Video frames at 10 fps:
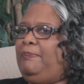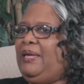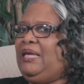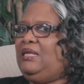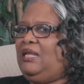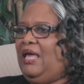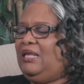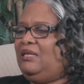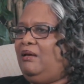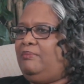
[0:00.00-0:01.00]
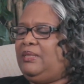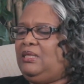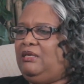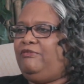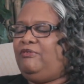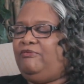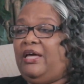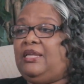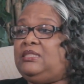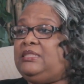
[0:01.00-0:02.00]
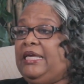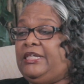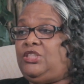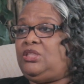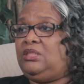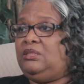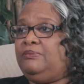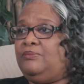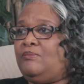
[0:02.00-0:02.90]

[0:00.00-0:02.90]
pain had not been given validation,